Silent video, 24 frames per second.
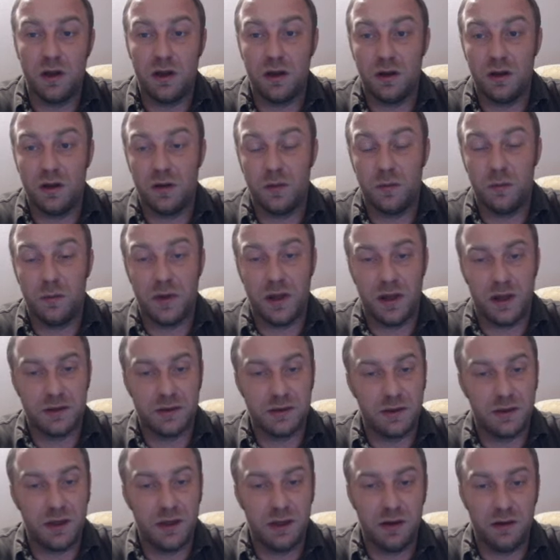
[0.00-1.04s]
uh,
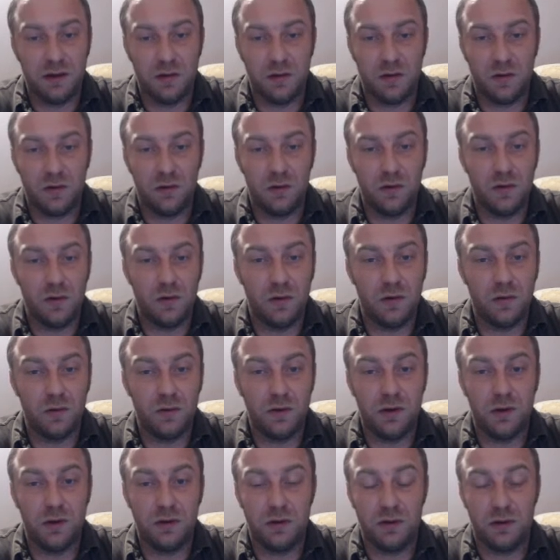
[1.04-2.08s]
black's king, although
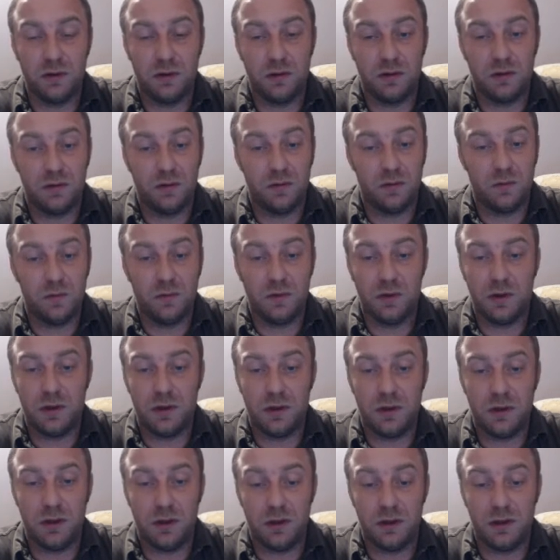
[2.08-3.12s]
uh,
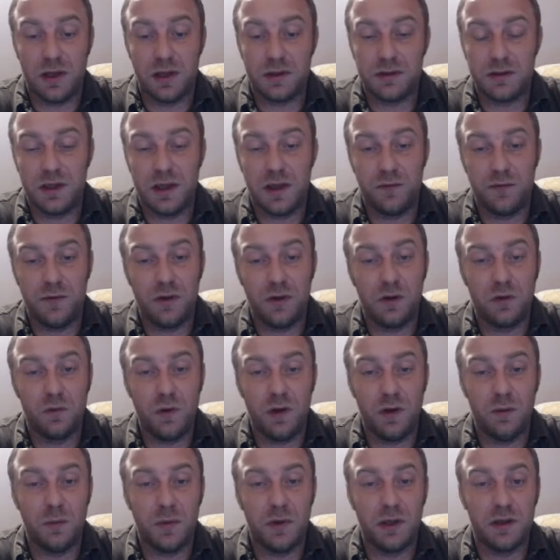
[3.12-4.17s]
he doesn't have the
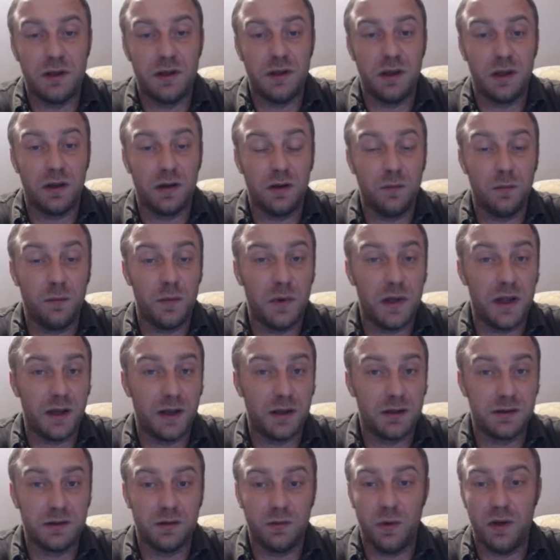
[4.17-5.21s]
queen, but the
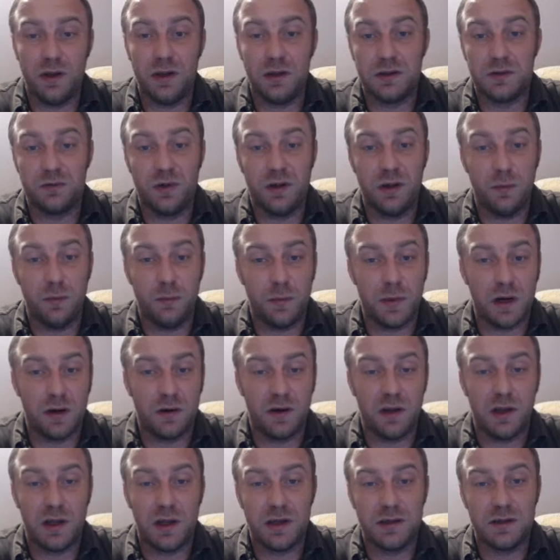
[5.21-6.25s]
black's queen is really
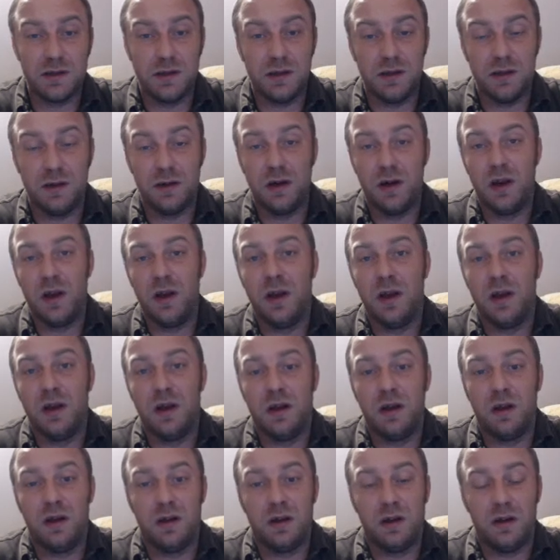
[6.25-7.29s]
paralyzed here.
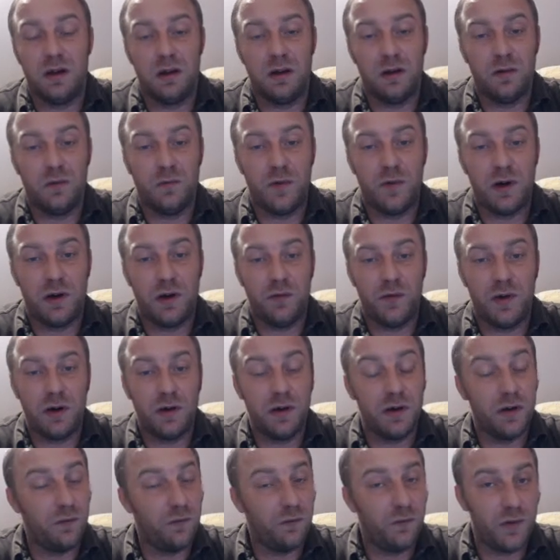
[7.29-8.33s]
Uh, very,
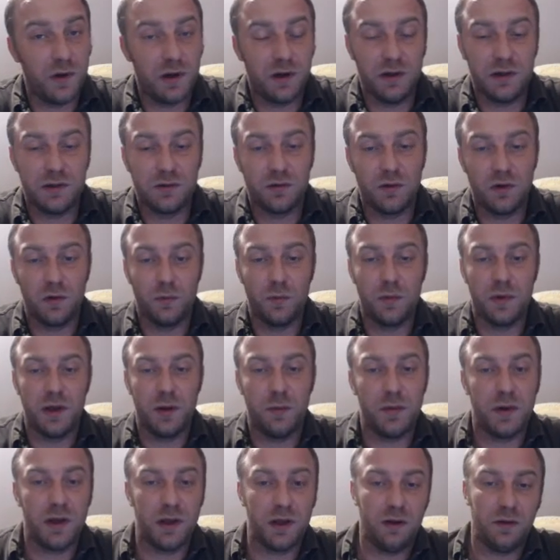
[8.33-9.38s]
very, very strong play
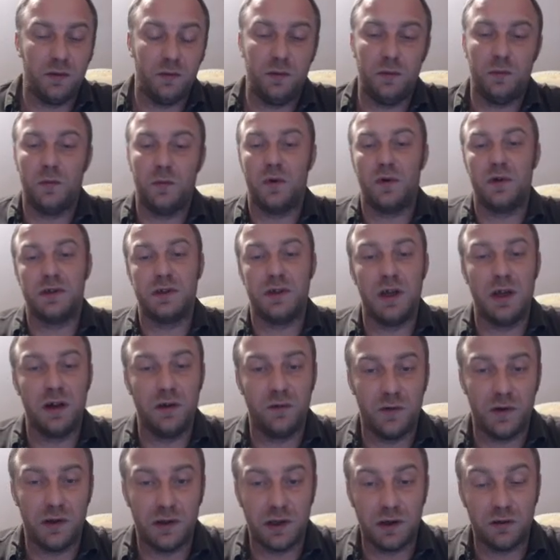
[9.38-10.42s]
by Boris
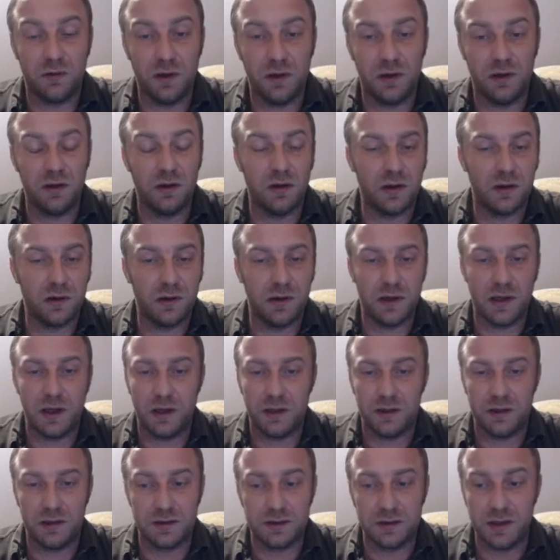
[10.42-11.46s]
Gelfand. I really
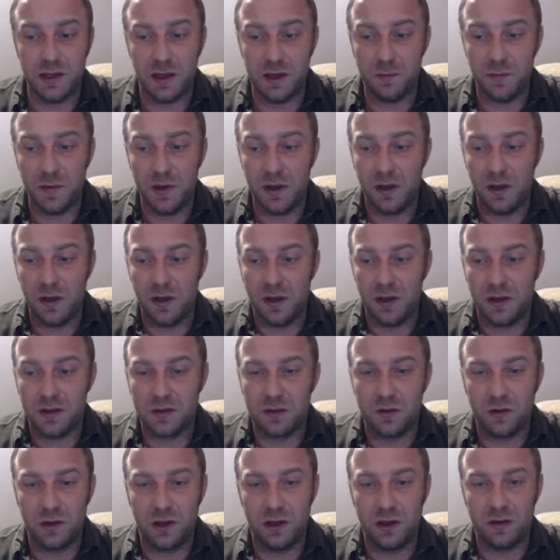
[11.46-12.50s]
like this game.
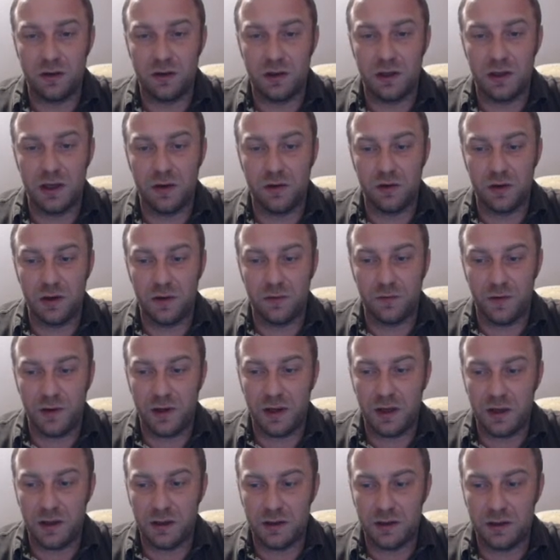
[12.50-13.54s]
So here, king on
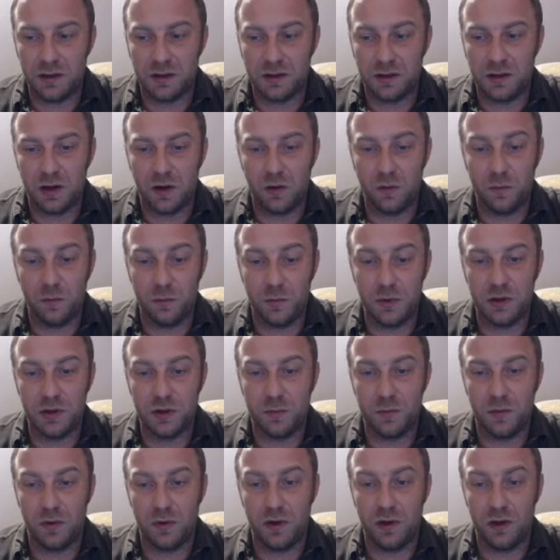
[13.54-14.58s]
f8. Now
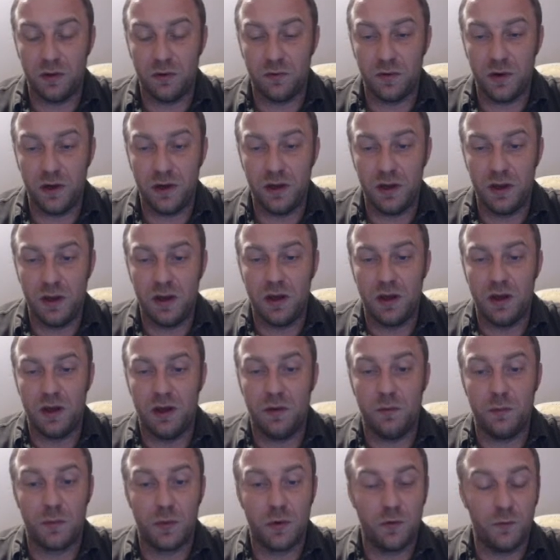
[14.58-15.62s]
bishop on e3.
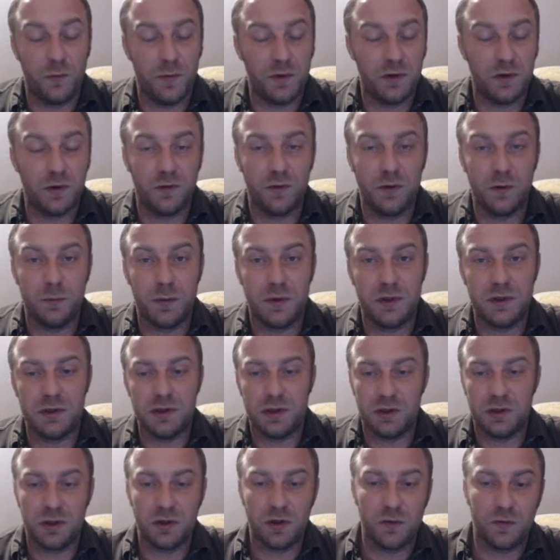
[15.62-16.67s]
Improvement of the
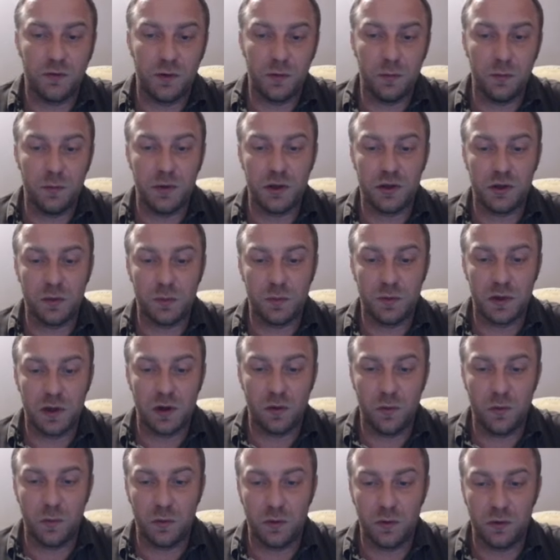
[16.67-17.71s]
position of the bishop. Now
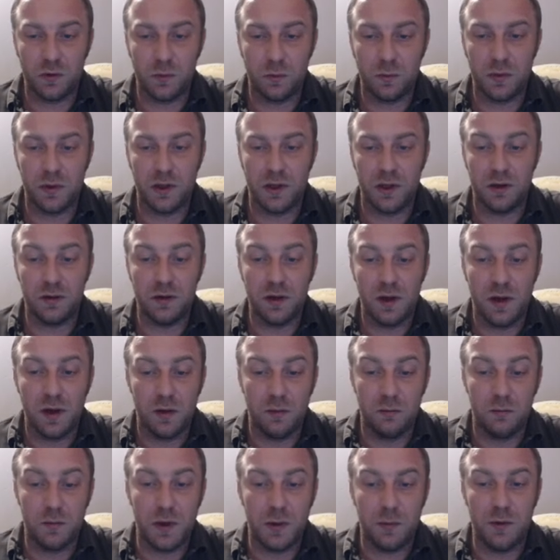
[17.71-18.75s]
we want to play it
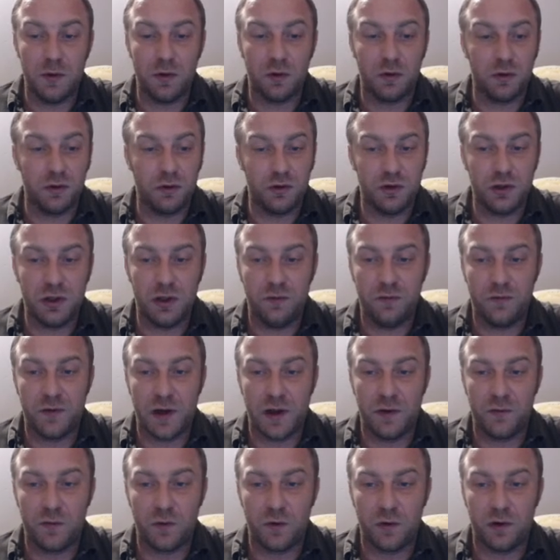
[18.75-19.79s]
maybe on
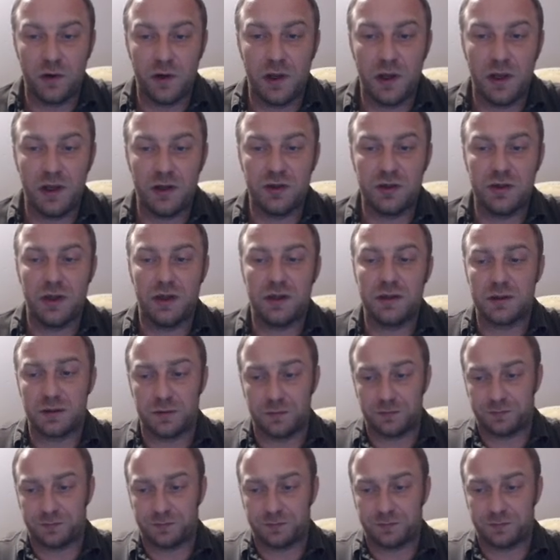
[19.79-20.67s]
g5 or h6.